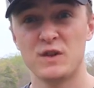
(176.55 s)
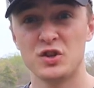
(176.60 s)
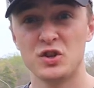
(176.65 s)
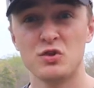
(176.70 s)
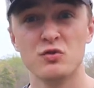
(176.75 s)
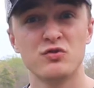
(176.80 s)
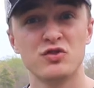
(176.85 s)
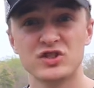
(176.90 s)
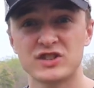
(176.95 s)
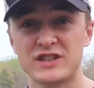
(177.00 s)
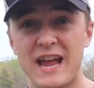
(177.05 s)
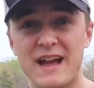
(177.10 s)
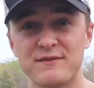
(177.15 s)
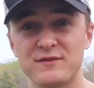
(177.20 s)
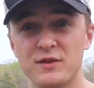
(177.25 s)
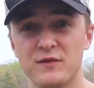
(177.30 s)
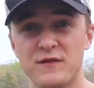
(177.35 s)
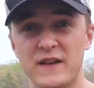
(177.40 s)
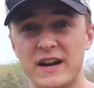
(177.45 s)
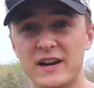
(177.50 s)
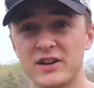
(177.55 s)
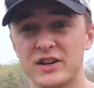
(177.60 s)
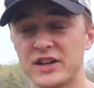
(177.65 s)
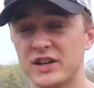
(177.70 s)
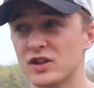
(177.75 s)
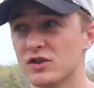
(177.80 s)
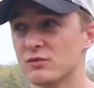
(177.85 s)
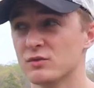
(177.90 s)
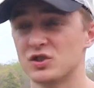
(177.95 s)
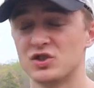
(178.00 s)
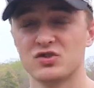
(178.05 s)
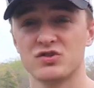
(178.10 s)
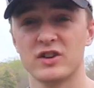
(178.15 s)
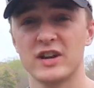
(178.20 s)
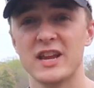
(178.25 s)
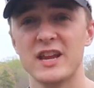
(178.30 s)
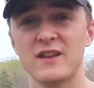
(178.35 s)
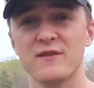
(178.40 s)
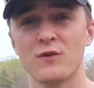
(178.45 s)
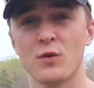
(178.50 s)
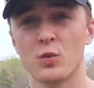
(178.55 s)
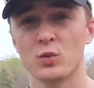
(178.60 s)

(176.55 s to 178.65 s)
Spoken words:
You just have to vary your retrieve